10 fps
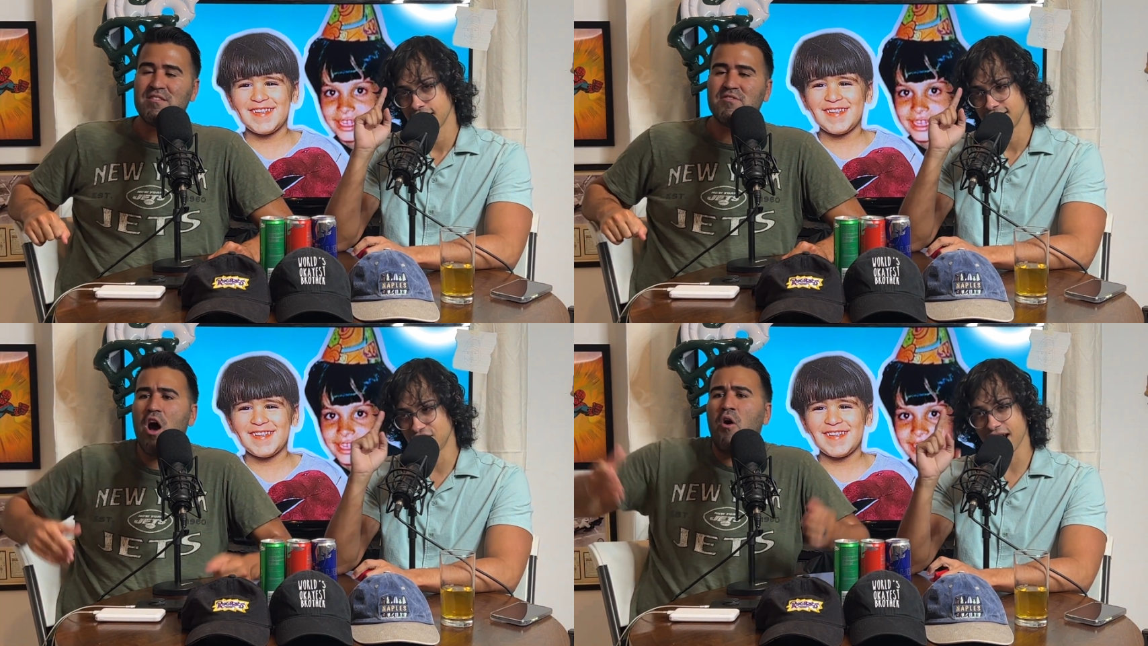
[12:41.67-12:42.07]

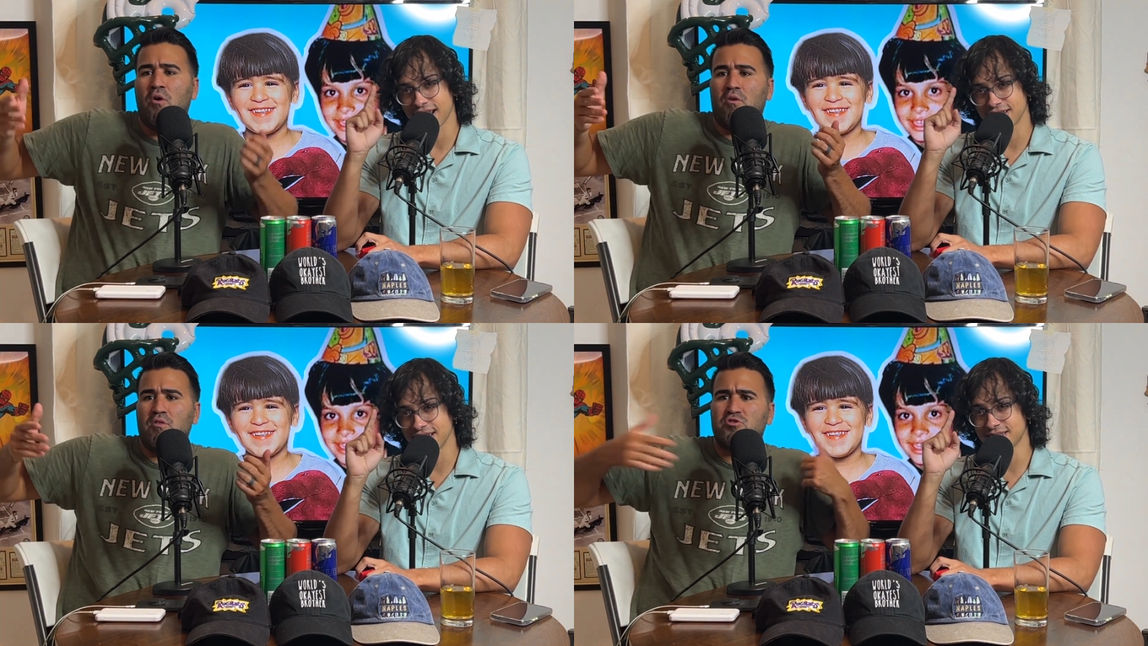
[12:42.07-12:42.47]

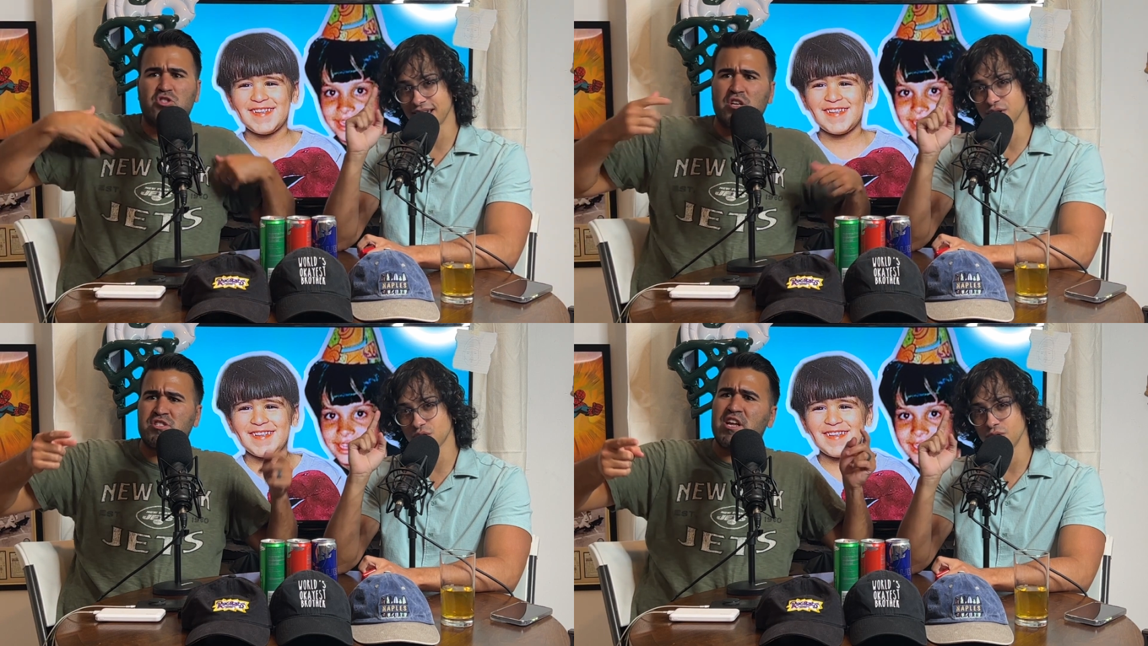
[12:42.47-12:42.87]
Speaker 1: no, this
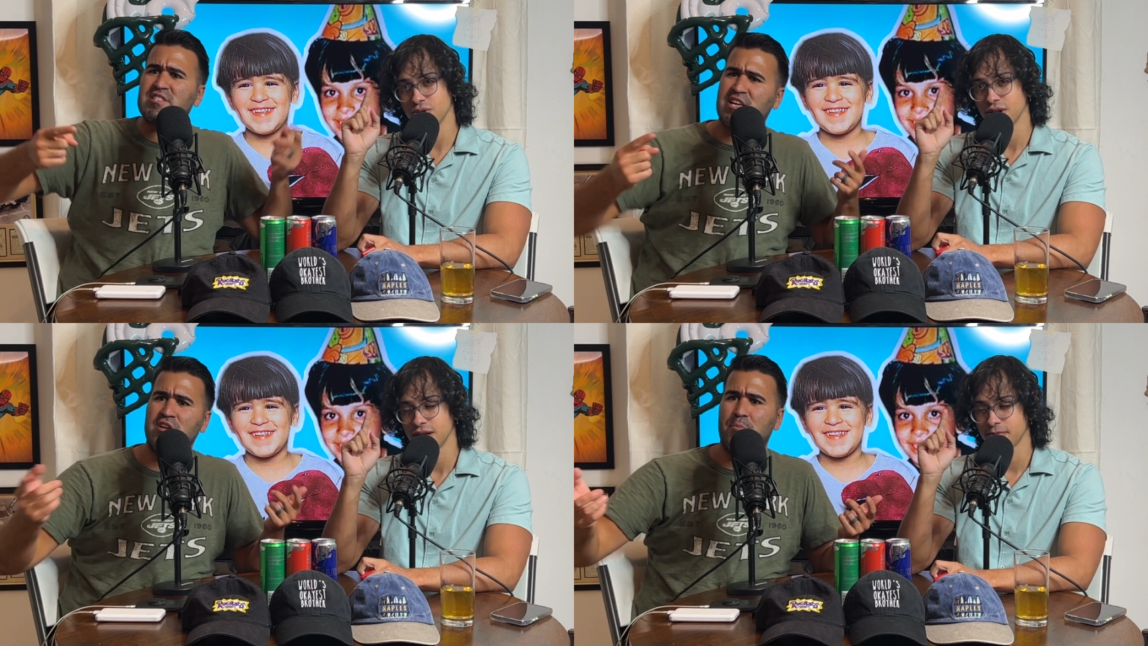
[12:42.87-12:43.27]
tells you because
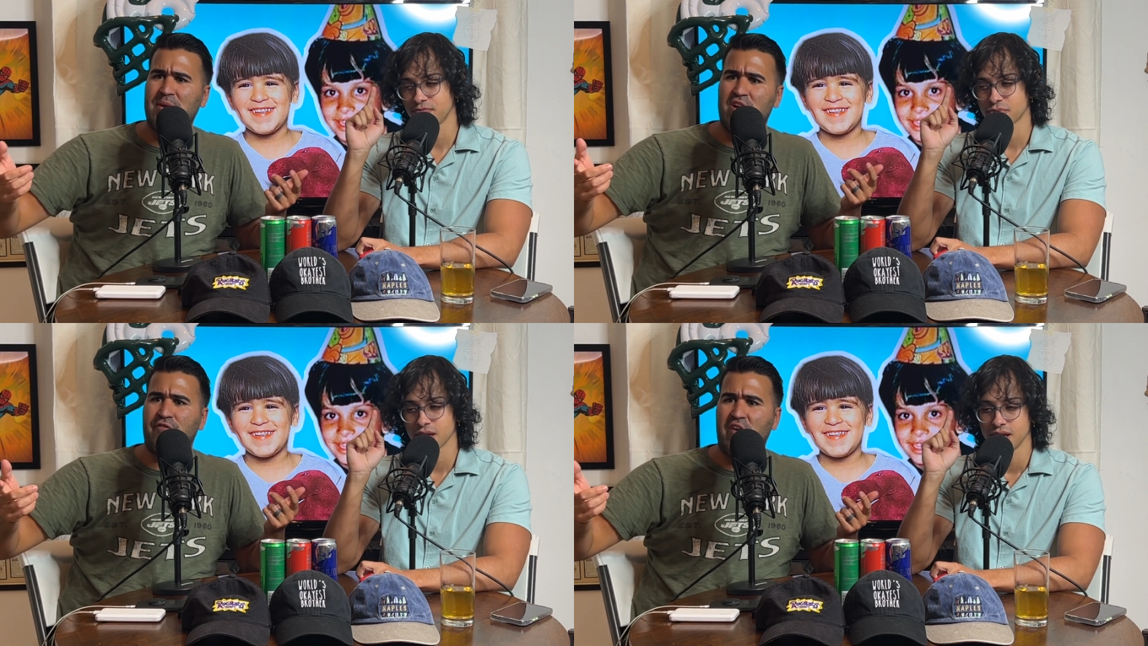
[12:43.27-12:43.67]
it can be
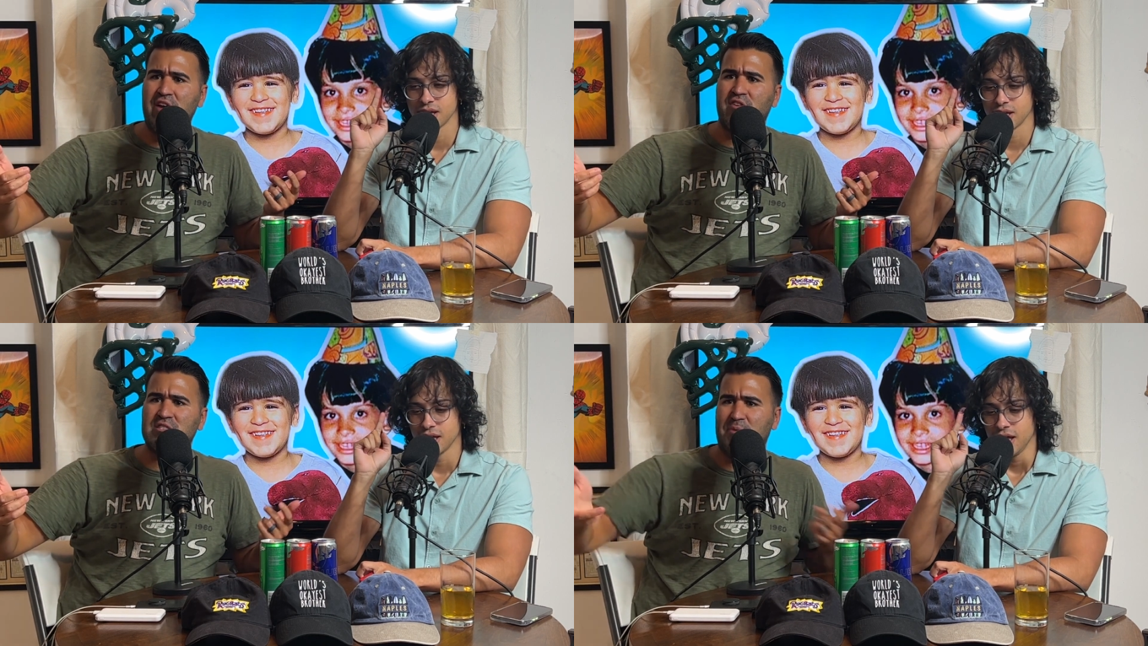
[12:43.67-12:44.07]
your favorite.